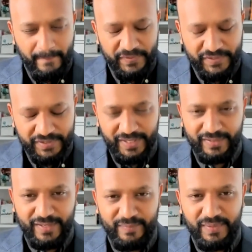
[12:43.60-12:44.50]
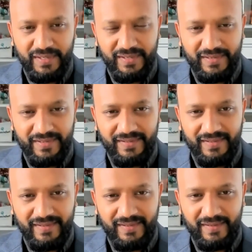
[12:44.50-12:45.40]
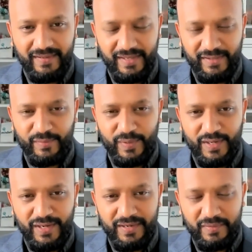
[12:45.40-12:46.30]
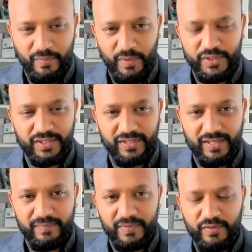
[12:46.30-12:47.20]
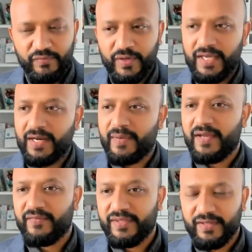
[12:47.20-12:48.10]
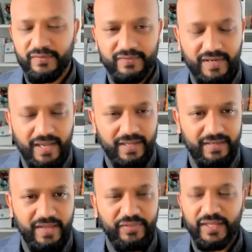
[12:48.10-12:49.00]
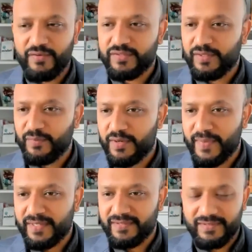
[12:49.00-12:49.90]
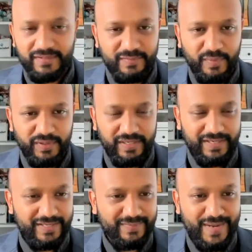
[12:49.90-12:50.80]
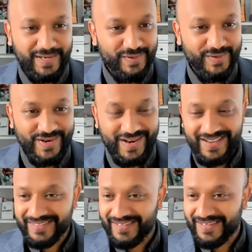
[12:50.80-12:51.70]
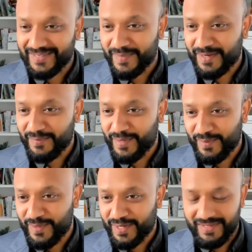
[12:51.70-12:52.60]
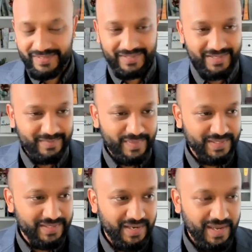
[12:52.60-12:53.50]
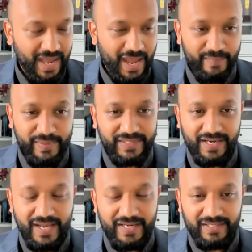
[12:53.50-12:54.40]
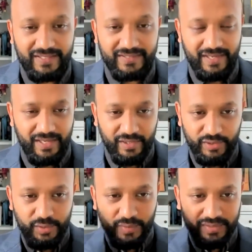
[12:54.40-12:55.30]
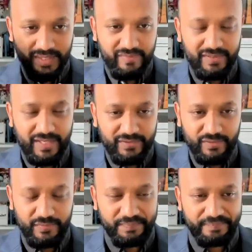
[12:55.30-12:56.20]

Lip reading: Seeing them in the world, watching them, you forget about everything else. Like, nothing else in the world matters at this point. It doesn't matter who your clients are. It doesn't matter what your work is. It doesn't matter how big the client is. You are there in that zone.